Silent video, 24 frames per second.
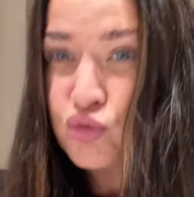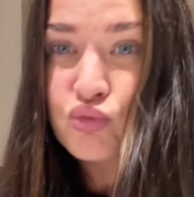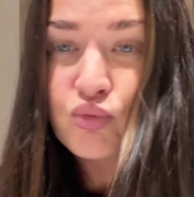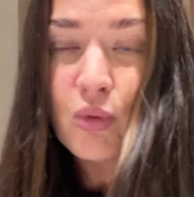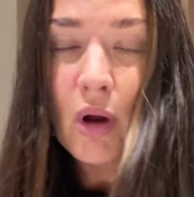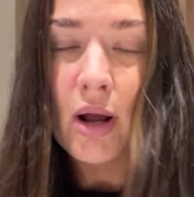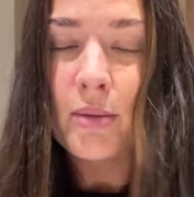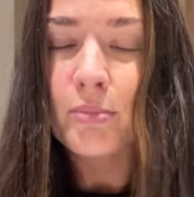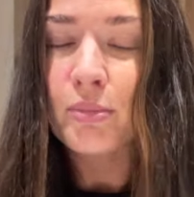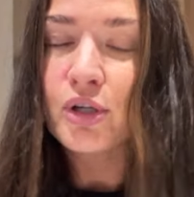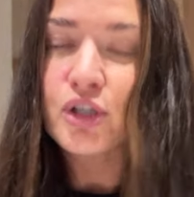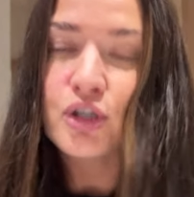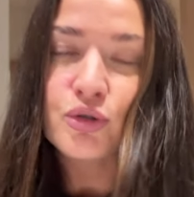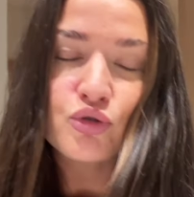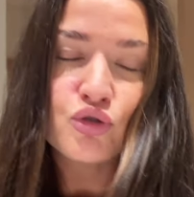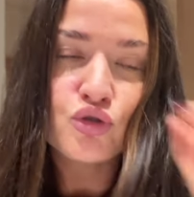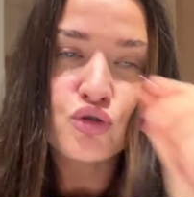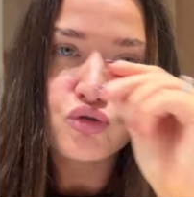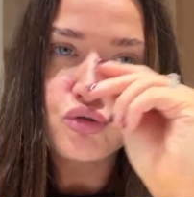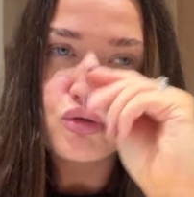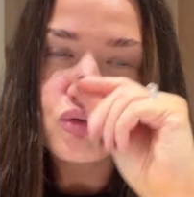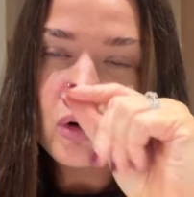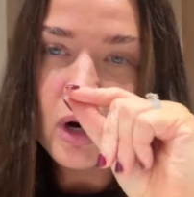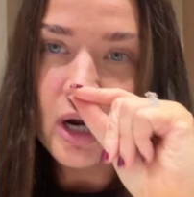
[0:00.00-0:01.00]
I'm going
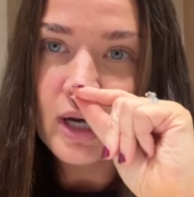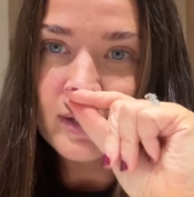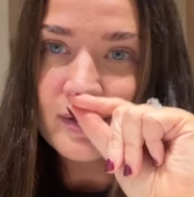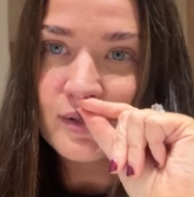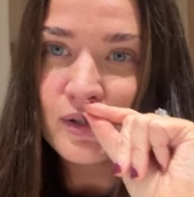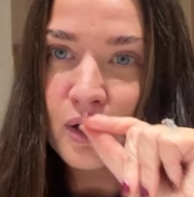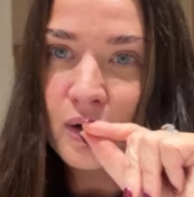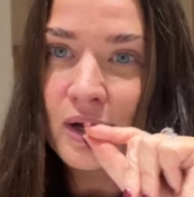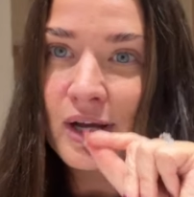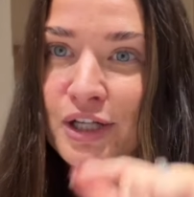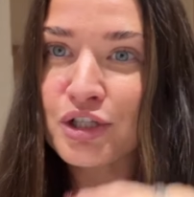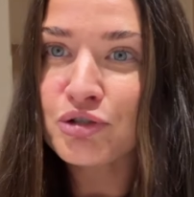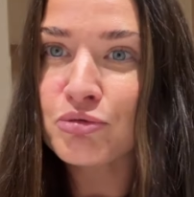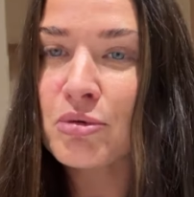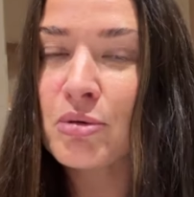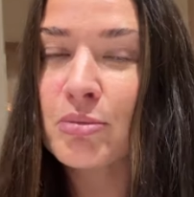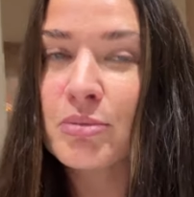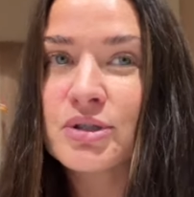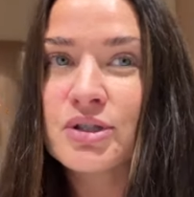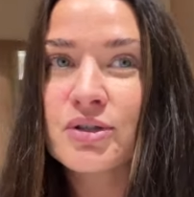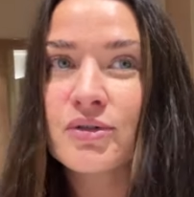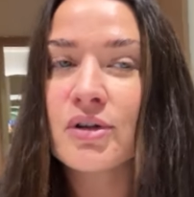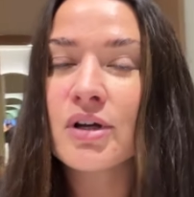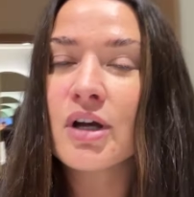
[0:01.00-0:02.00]
to try so hard to
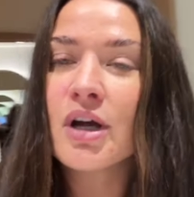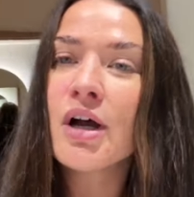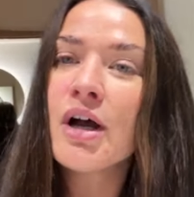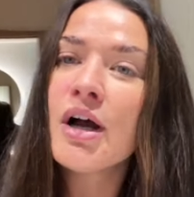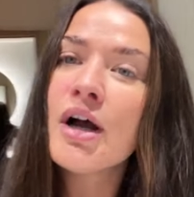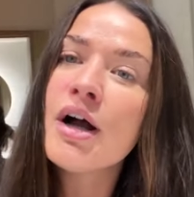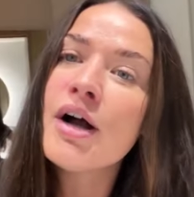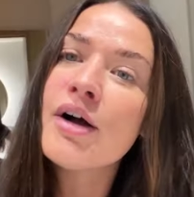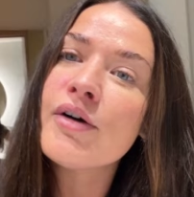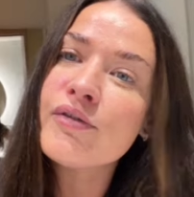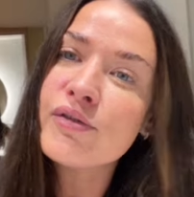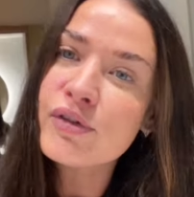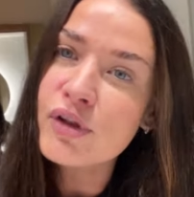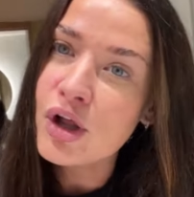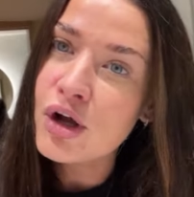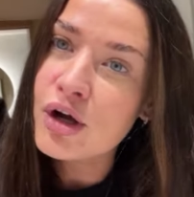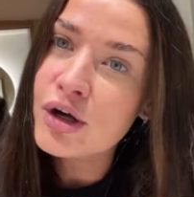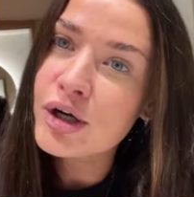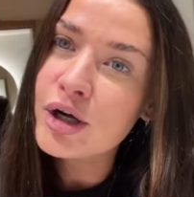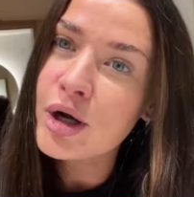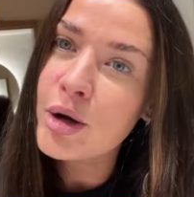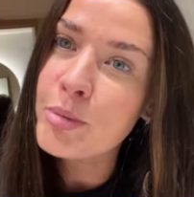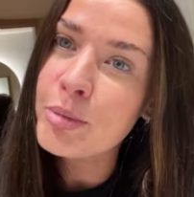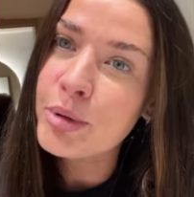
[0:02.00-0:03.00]
remember to
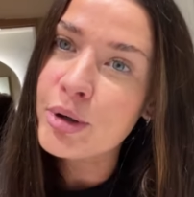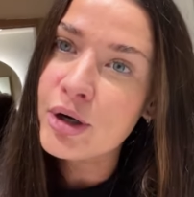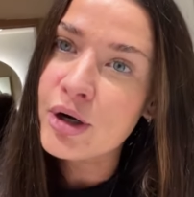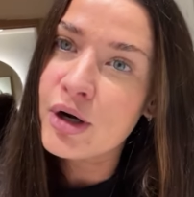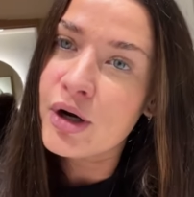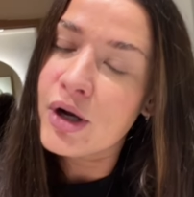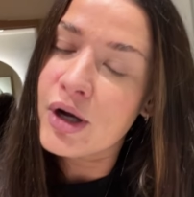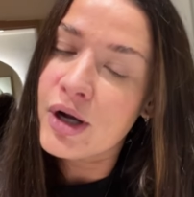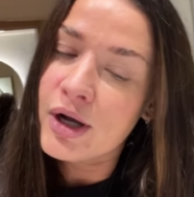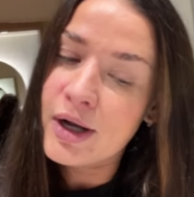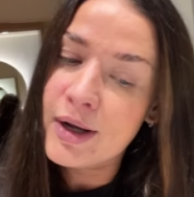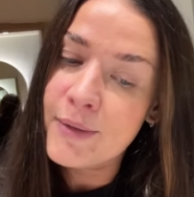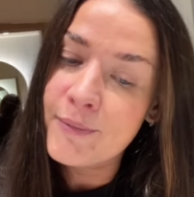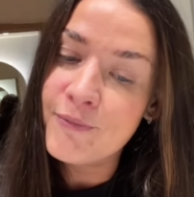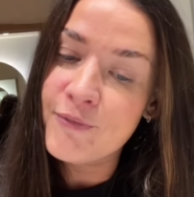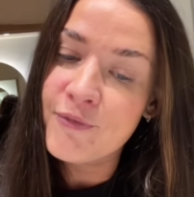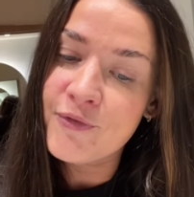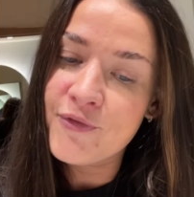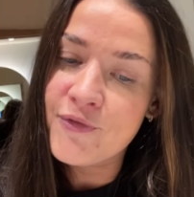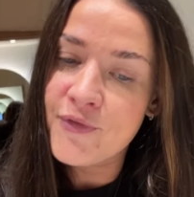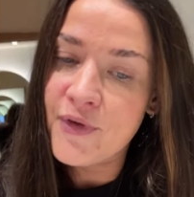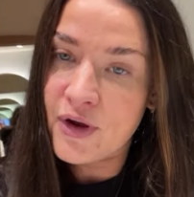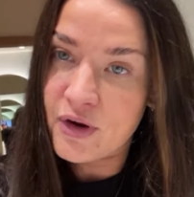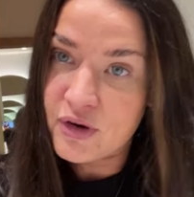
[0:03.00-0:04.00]
vlog, but
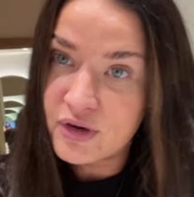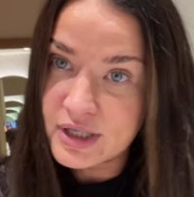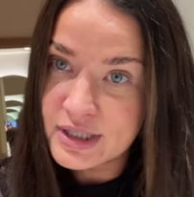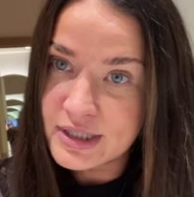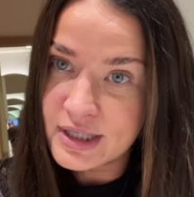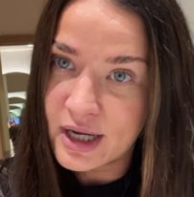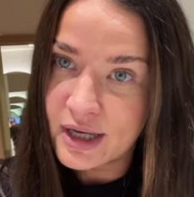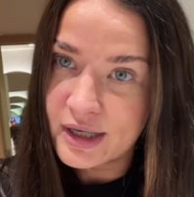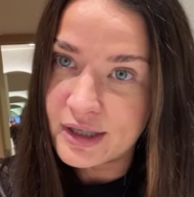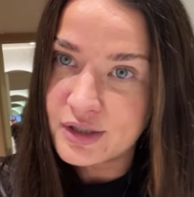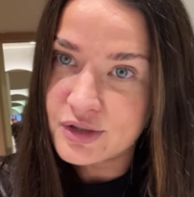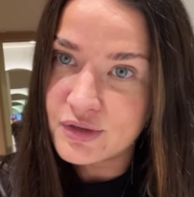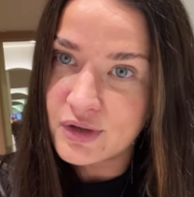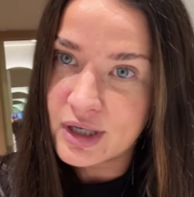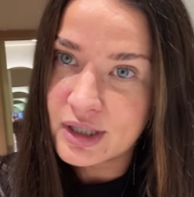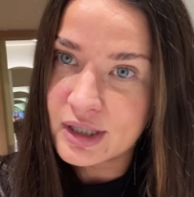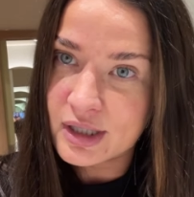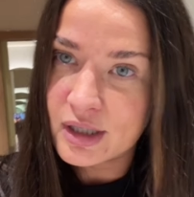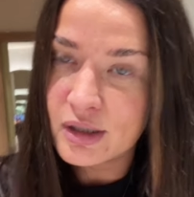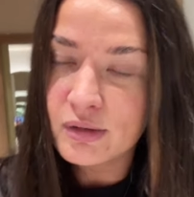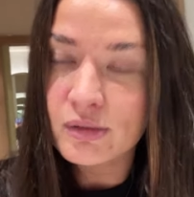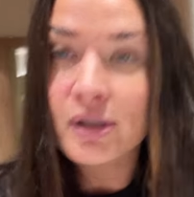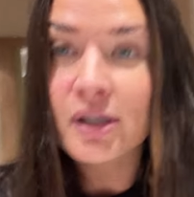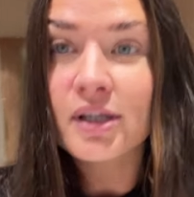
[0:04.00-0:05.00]
very tired right
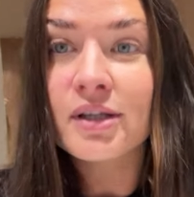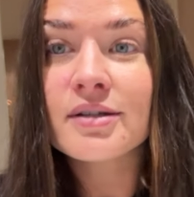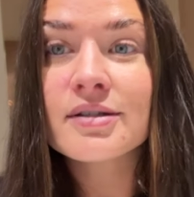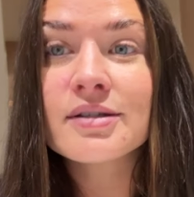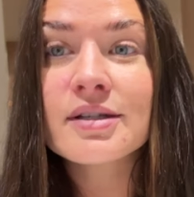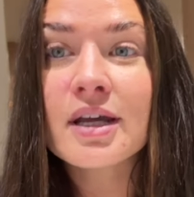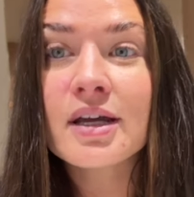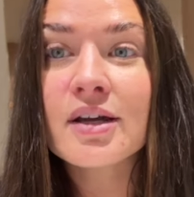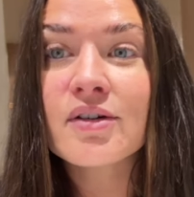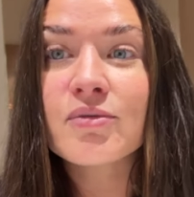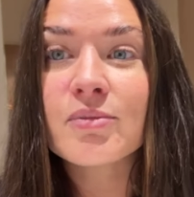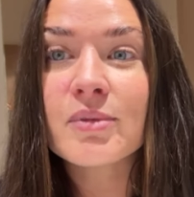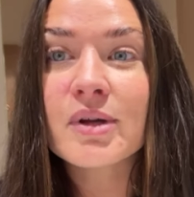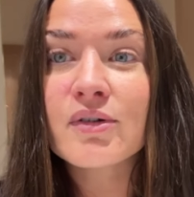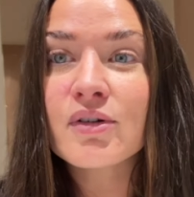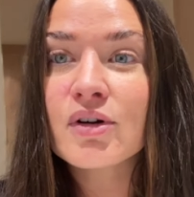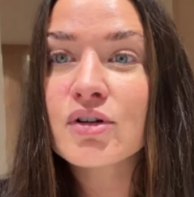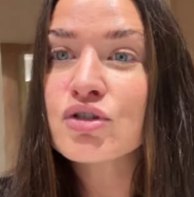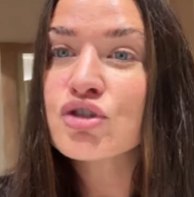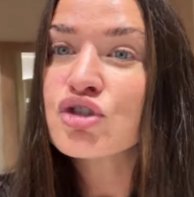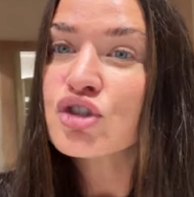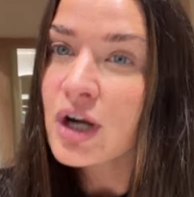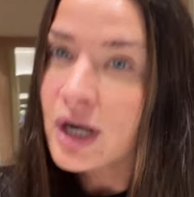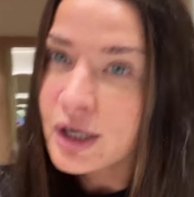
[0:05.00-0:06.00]
now. Look at the state of me. I've got
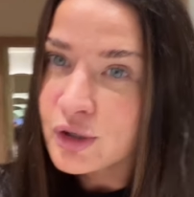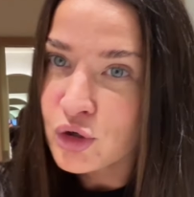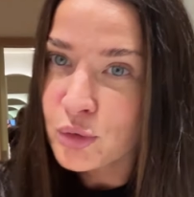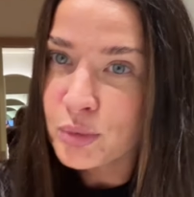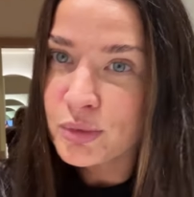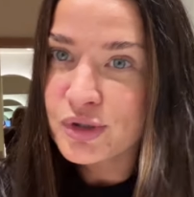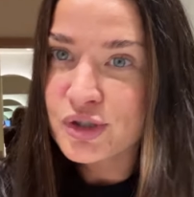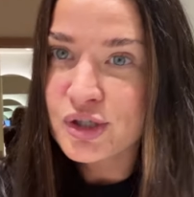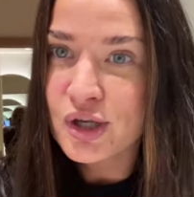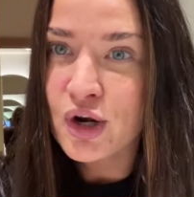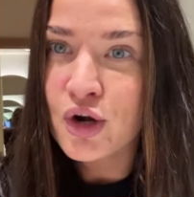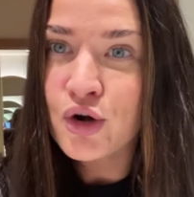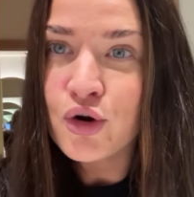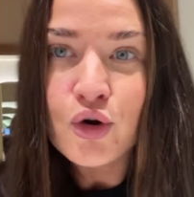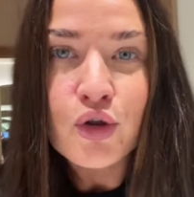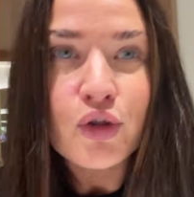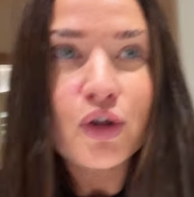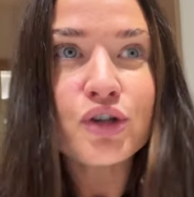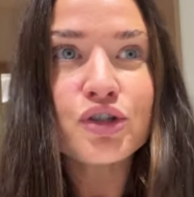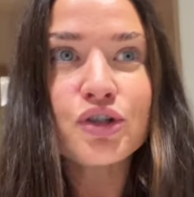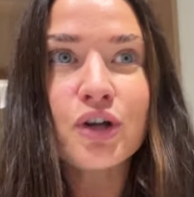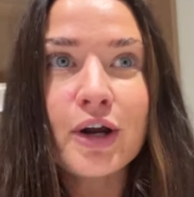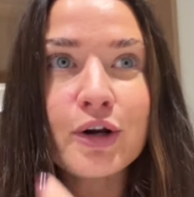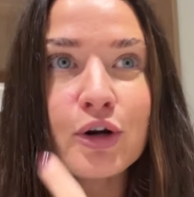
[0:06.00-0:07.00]
ginormous, another
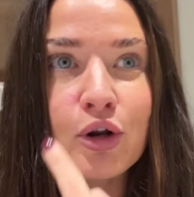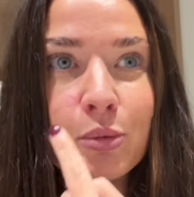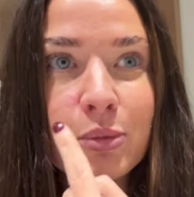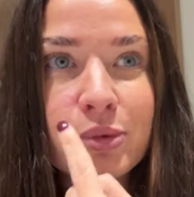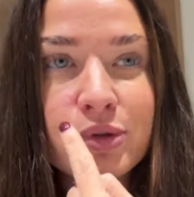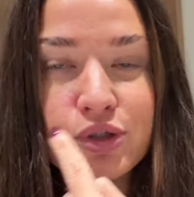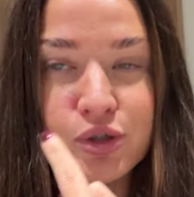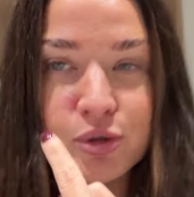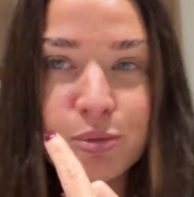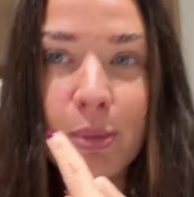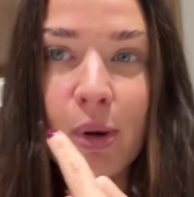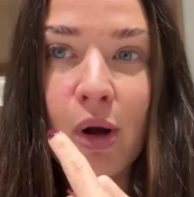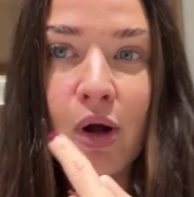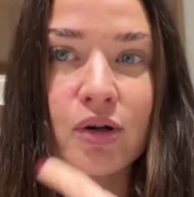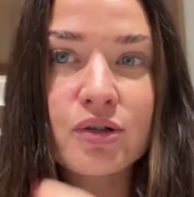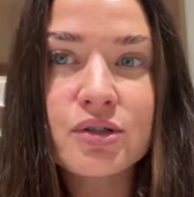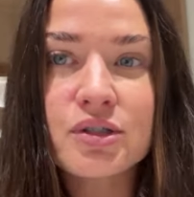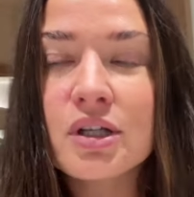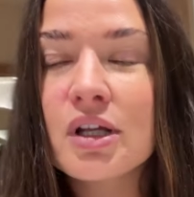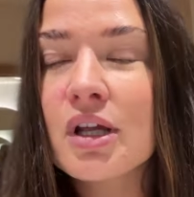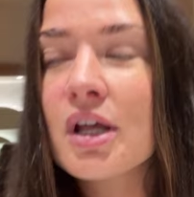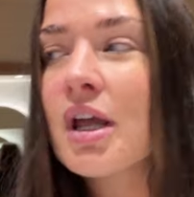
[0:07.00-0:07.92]
ginormous spot.